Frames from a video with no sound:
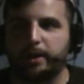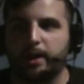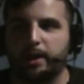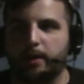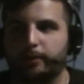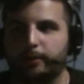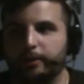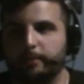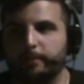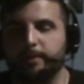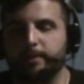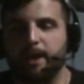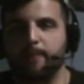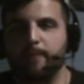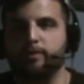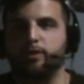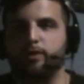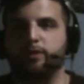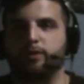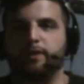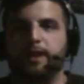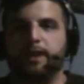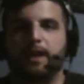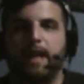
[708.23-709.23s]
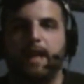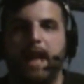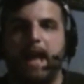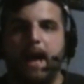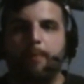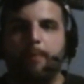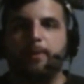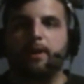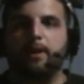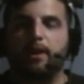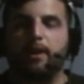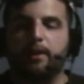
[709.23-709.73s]
sometimes you see it
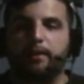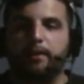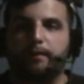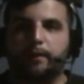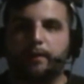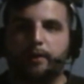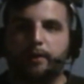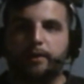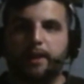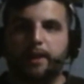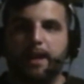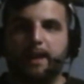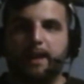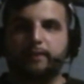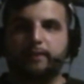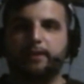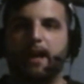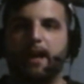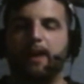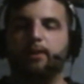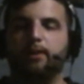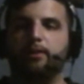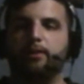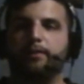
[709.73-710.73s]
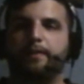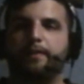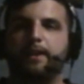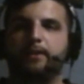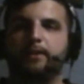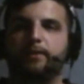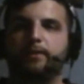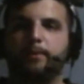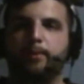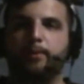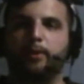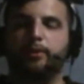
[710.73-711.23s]
happen on the next title defense,
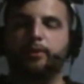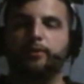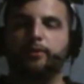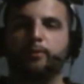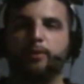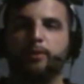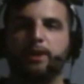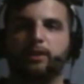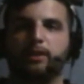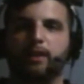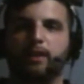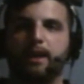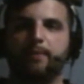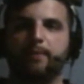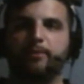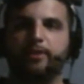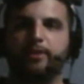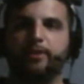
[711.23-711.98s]
the person reclaims it.